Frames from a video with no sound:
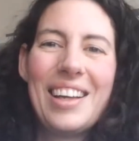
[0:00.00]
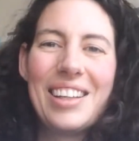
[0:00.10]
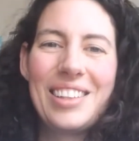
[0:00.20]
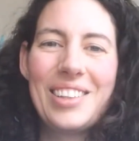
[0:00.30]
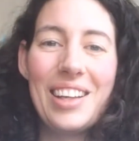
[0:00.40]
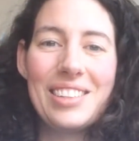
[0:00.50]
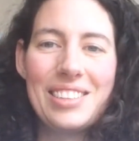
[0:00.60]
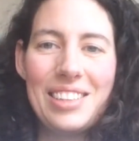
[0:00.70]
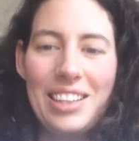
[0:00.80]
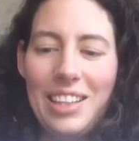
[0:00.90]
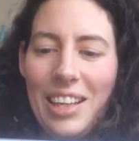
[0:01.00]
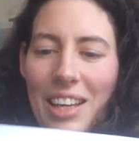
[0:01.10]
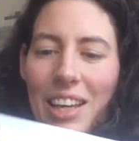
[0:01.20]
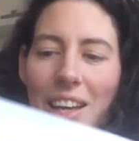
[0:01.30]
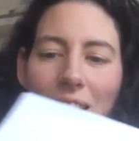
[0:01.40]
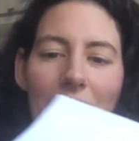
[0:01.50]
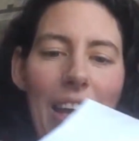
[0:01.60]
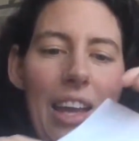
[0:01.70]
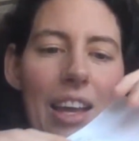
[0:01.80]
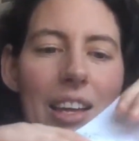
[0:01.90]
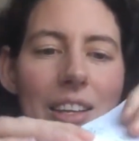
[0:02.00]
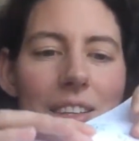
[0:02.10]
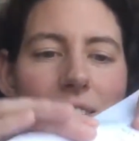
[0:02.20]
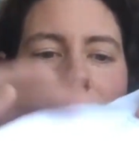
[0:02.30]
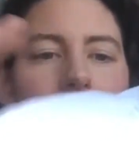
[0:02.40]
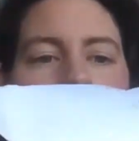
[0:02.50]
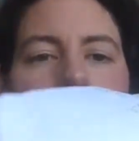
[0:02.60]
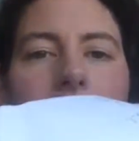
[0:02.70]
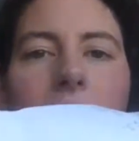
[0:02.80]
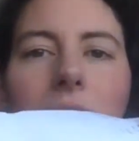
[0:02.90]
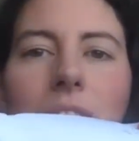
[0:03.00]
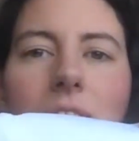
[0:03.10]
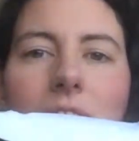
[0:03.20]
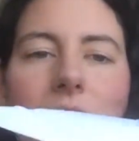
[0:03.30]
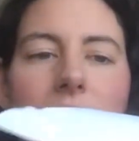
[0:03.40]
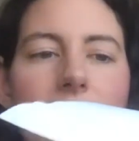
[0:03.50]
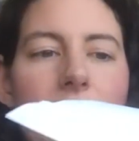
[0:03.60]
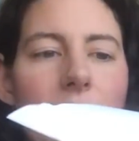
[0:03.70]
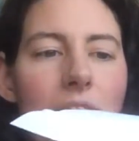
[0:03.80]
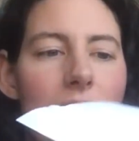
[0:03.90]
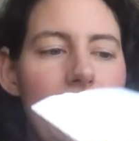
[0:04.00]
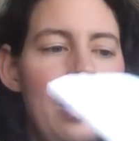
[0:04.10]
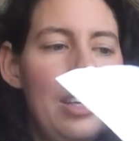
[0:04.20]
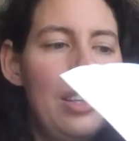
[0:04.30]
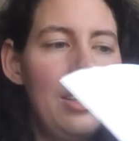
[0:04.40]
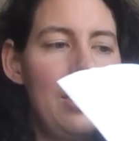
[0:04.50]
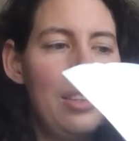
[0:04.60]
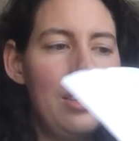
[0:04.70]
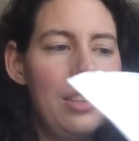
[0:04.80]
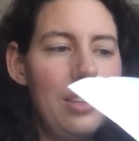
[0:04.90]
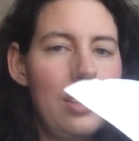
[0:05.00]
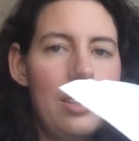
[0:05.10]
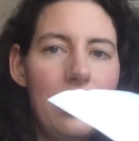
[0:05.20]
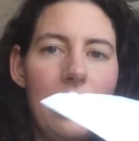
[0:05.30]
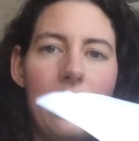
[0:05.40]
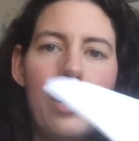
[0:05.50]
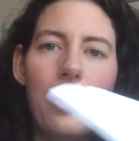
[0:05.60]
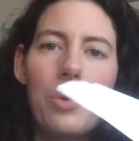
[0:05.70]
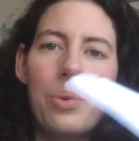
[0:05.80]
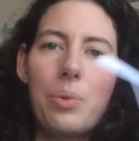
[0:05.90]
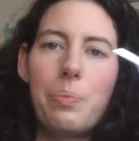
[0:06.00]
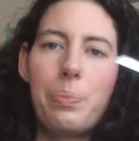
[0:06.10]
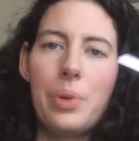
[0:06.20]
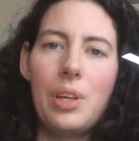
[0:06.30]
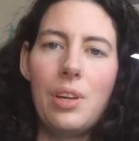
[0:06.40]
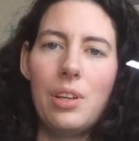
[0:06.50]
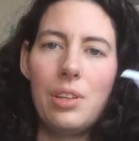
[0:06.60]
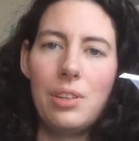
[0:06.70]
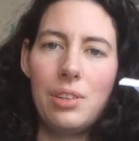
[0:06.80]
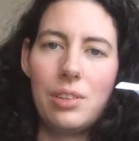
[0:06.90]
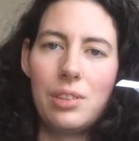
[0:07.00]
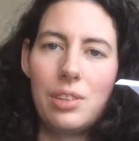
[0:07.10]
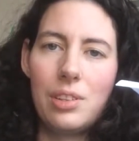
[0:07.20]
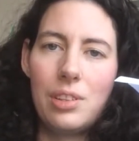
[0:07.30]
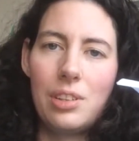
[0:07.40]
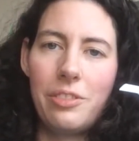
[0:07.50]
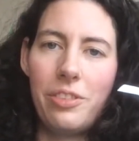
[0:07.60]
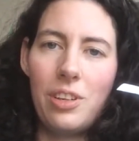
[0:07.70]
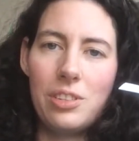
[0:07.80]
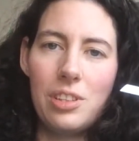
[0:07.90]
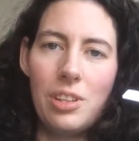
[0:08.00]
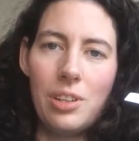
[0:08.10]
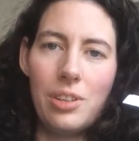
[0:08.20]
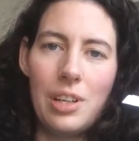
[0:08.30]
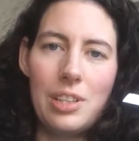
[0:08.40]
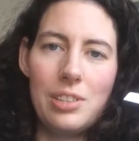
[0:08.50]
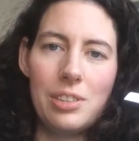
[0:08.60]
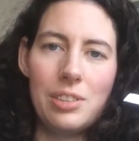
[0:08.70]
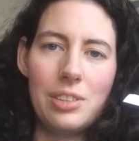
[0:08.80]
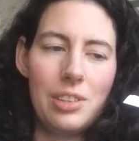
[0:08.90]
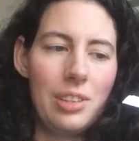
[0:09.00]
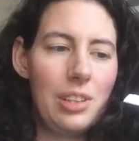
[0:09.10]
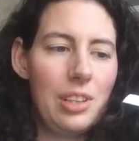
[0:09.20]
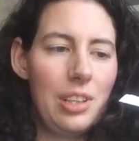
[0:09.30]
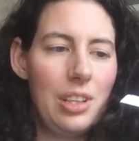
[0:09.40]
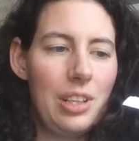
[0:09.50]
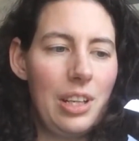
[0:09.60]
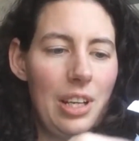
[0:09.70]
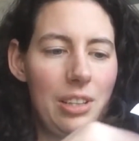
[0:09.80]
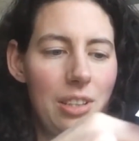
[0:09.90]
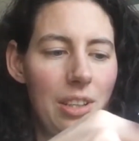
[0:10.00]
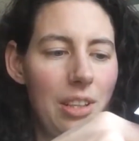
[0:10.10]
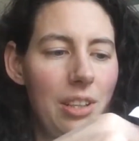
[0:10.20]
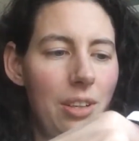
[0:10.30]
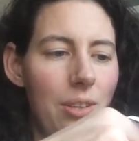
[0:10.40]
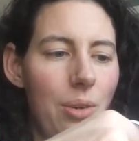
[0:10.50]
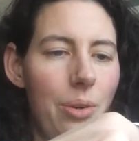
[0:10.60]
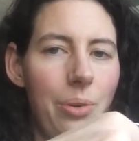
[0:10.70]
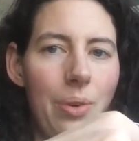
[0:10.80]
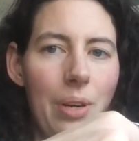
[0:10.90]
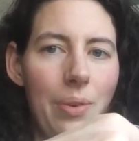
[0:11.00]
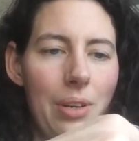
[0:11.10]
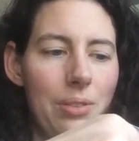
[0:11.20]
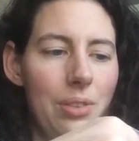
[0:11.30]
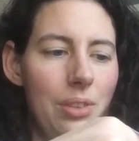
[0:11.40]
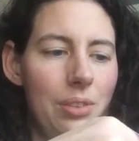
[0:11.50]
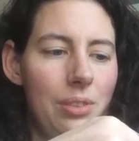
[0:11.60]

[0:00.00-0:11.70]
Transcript: as you can see, and you can not only see that they go beyond the velocity horizon, they actually go all the way around.